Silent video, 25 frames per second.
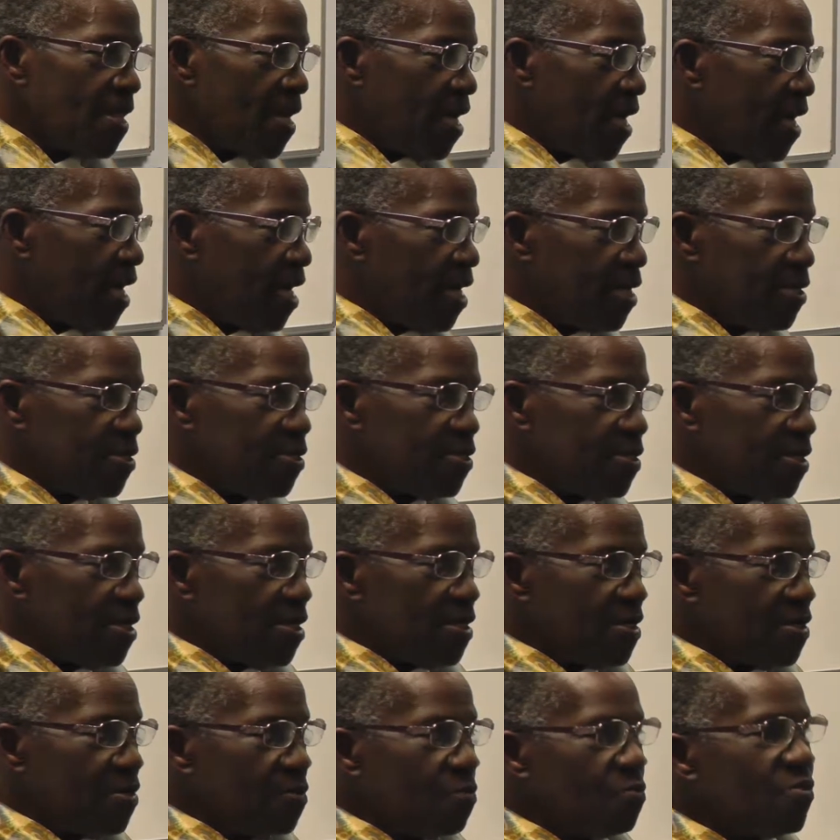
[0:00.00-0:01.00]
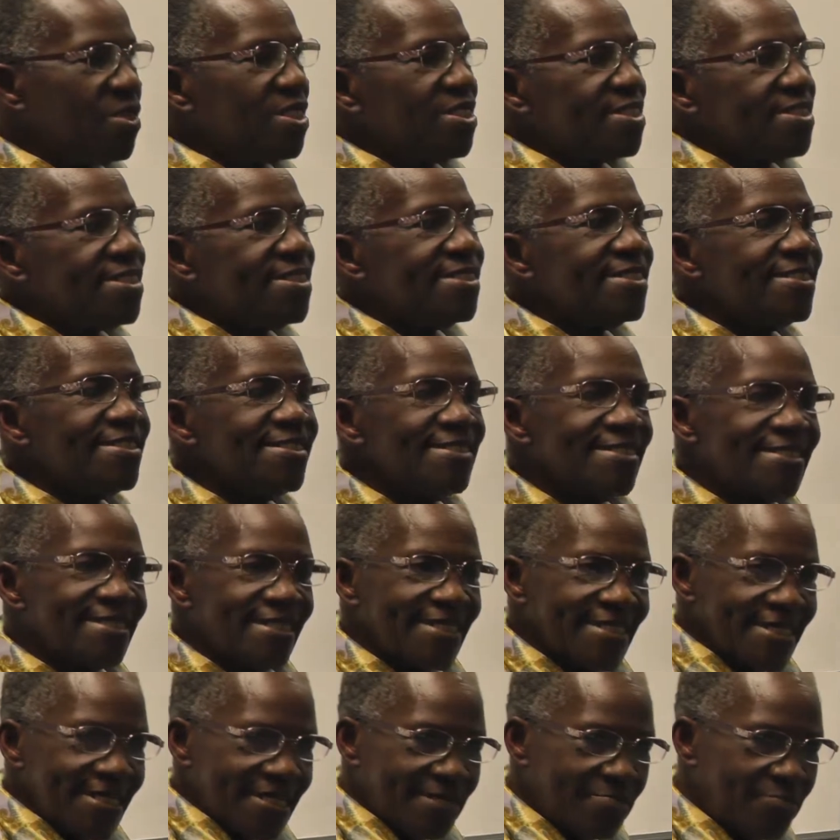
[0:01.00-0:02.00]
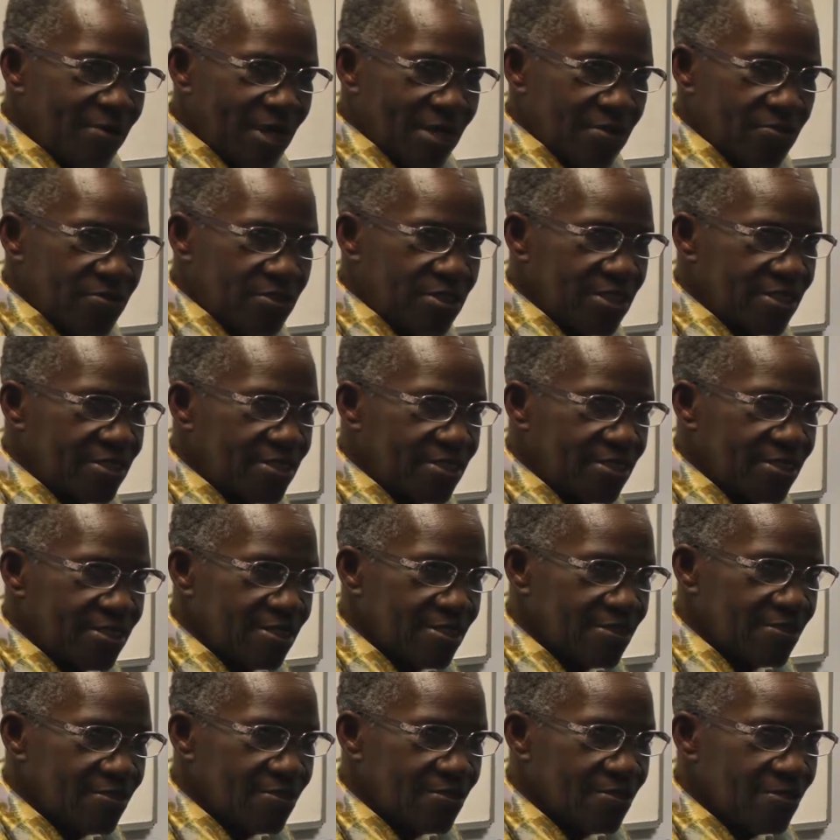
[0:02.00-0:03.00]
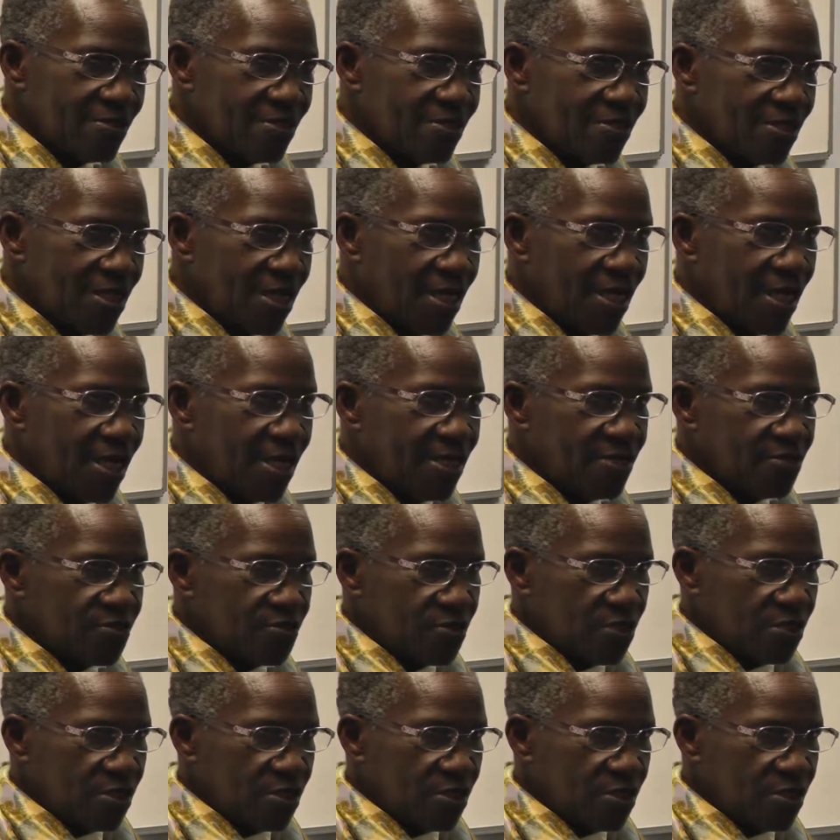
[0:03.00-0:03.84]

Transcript: and we still think about it as a